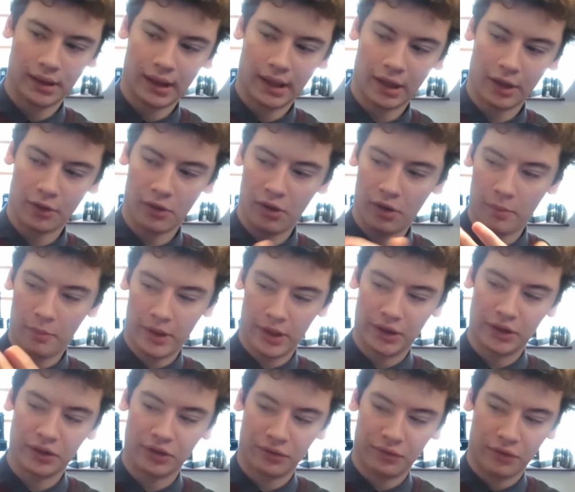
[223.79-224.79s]
I got a
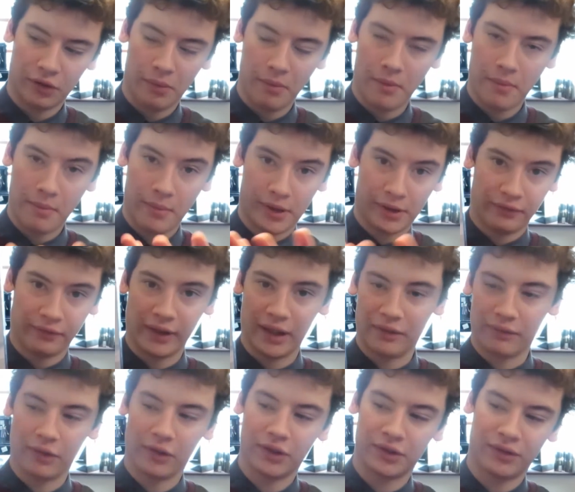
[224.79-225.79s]
picture from my
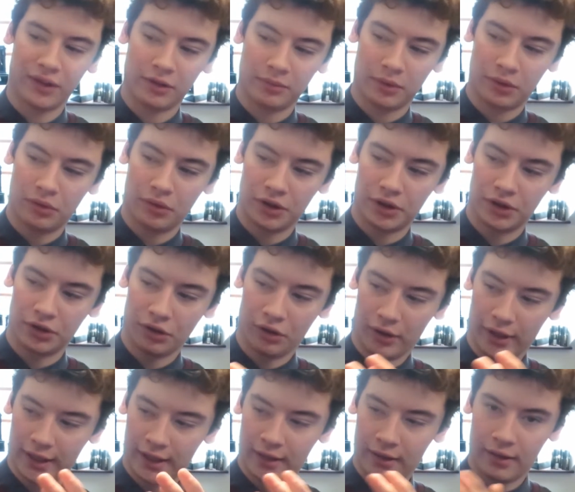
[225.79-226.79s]
favourite Celeste McCoy
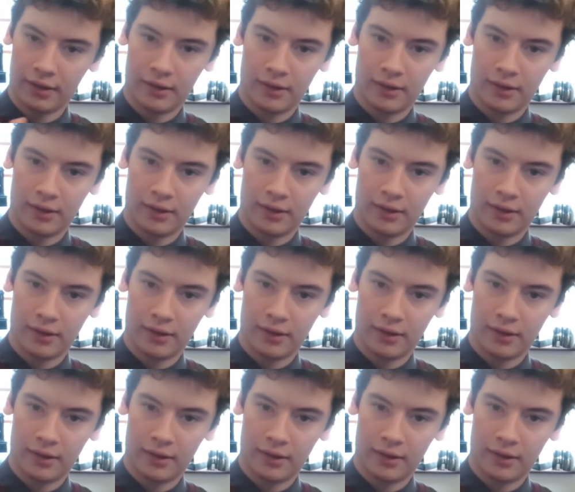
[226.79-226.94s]
story,